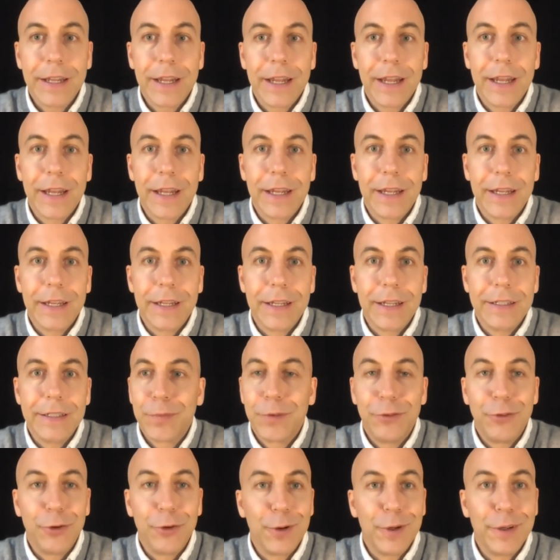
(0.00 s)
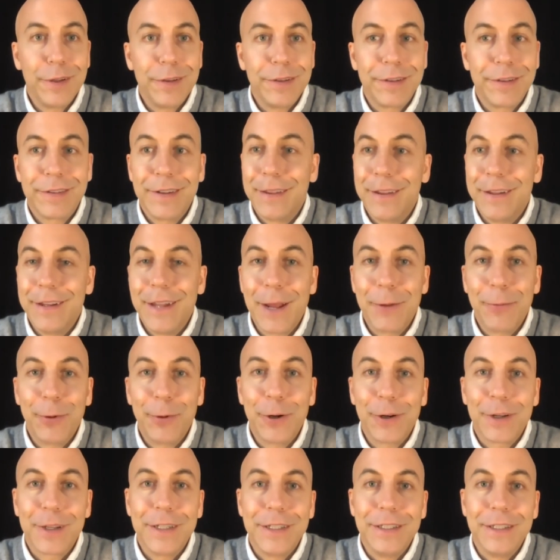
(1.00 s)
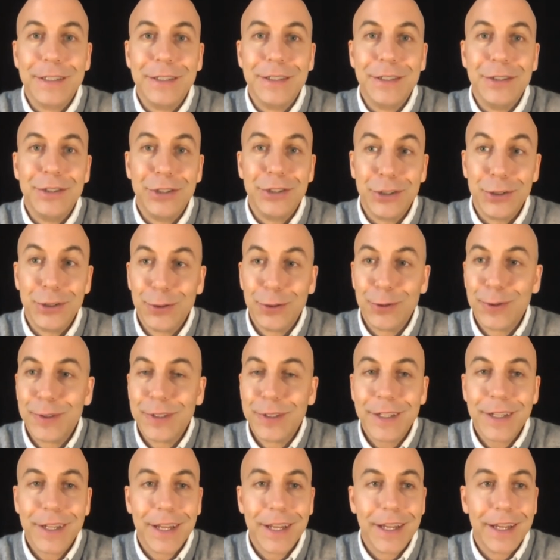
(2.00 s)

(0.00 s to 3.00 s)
and joined the network in June.